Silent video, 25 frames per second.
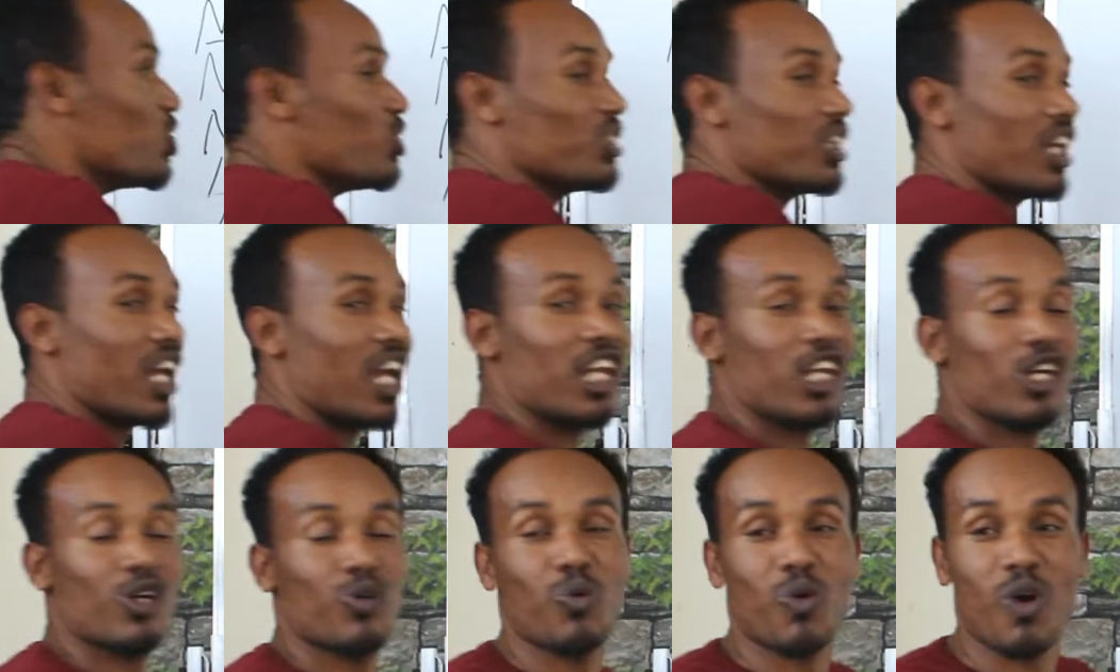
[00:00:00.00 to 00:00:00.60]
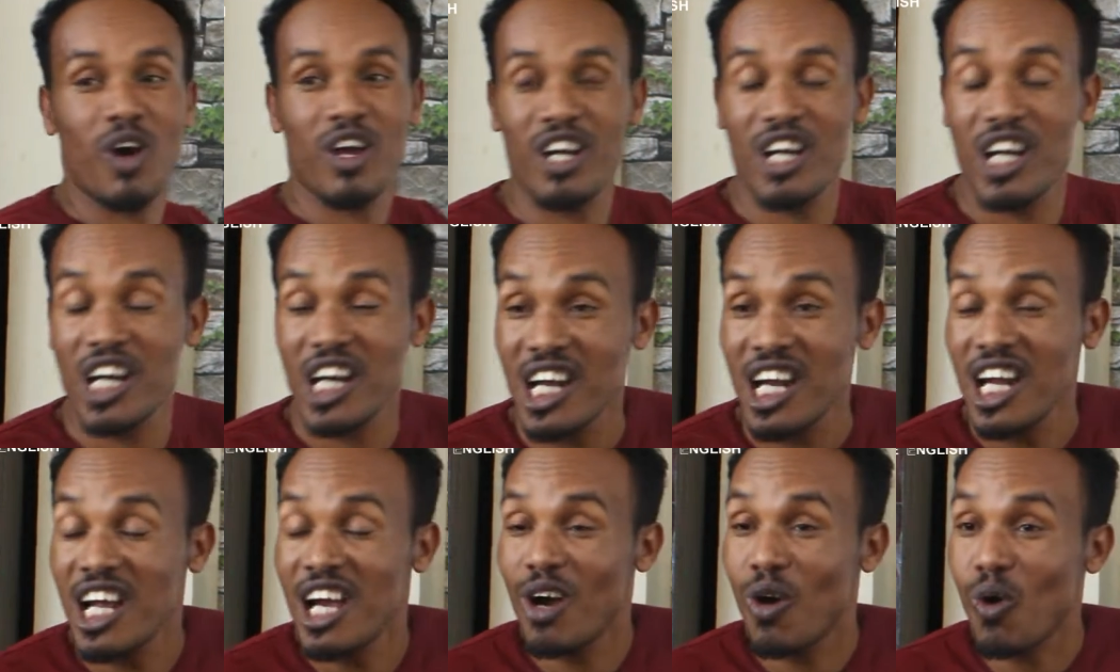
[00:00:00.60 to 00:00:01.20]
not any water
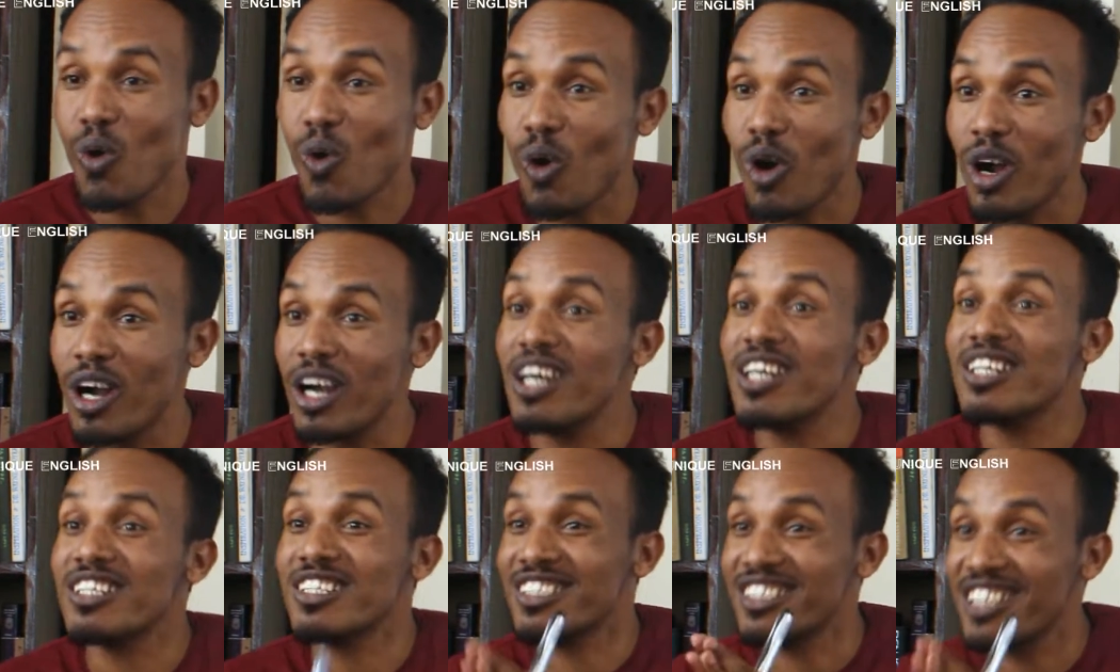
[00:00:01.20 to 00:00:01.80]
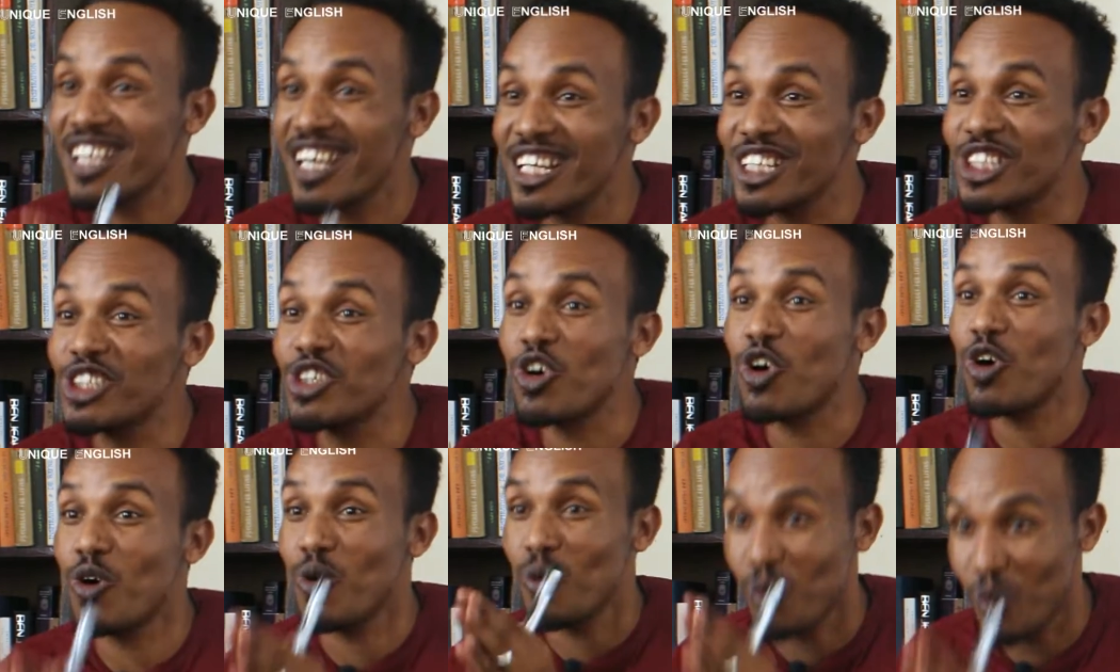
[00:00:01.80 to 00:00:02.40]
or there is
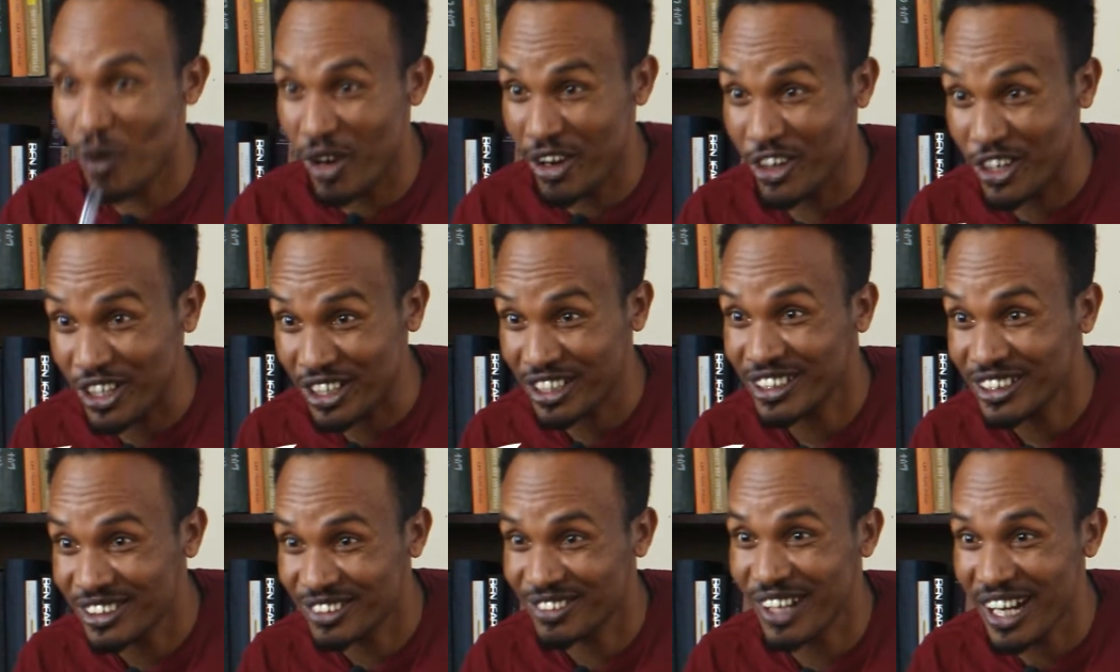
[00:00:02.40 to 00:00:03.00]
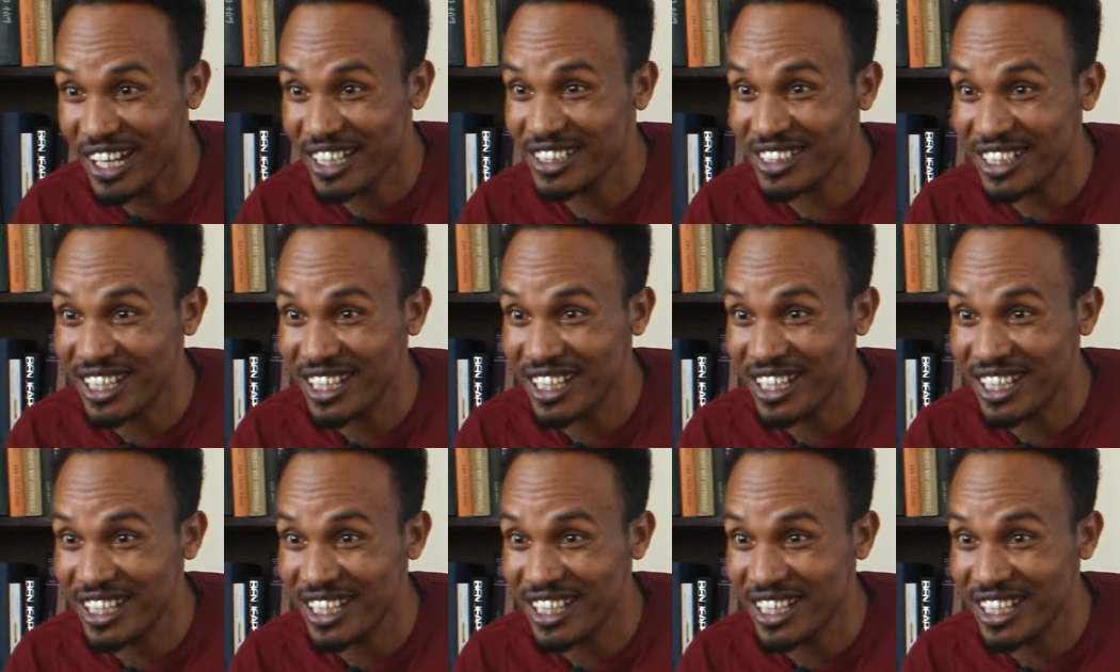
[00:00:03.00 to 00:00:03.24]
no water right